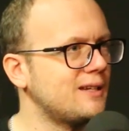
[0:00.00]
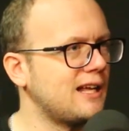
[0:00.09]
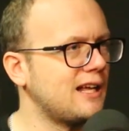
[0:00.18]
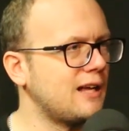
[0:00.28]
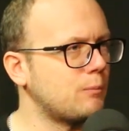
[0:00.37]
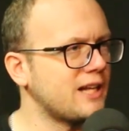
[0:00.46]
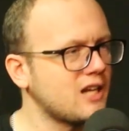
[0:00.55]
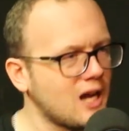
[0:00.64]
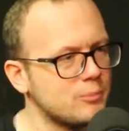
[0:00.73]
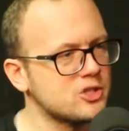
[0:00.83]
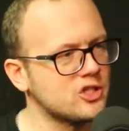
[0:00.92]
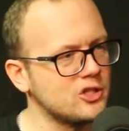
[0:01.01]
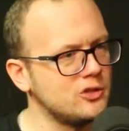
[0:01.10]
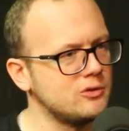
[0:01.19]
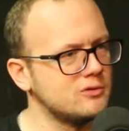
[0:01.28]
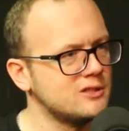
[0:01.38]
Uh, and when it comes
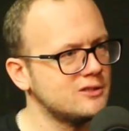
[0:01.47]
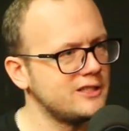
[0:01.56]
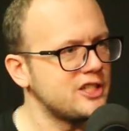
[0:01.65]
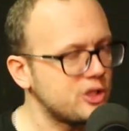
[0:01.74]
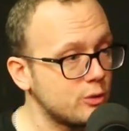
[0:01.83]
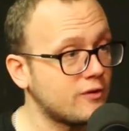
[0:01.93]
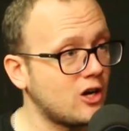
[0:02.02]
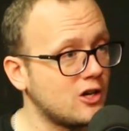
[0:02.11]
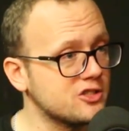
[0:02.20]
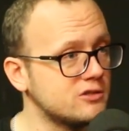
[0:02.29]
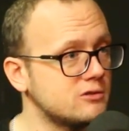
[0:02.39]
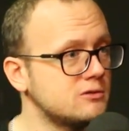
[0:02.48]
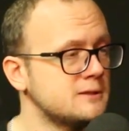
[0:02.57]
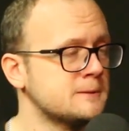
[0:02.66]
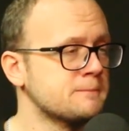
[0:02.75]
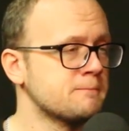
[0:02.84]
to the issue of Arsenal,
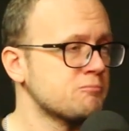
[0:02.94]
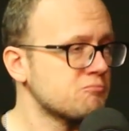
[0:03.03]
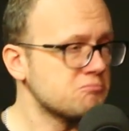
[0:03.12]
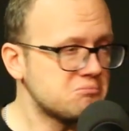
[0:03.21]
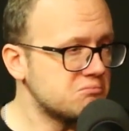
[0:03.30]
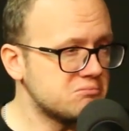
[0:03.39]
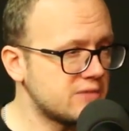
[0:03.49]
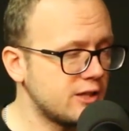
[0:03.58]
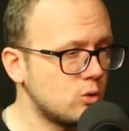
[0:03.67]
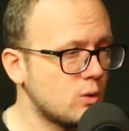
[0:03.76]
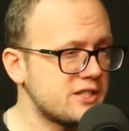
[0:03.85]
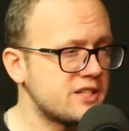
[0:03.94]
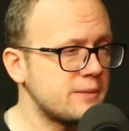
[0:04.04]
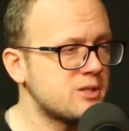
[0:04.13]
they always seem